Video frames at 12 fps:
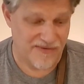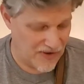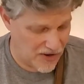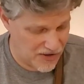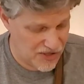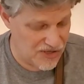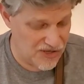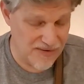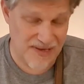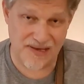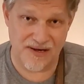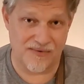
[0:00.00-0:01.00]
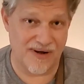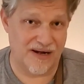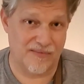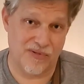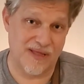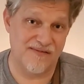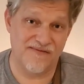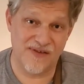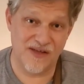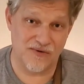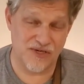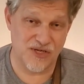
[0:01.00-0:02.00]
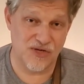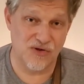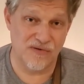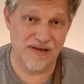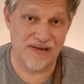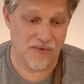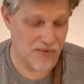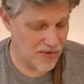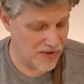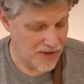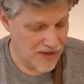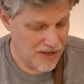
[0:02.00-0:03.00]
If all you do is sit around and play fiddle tunes or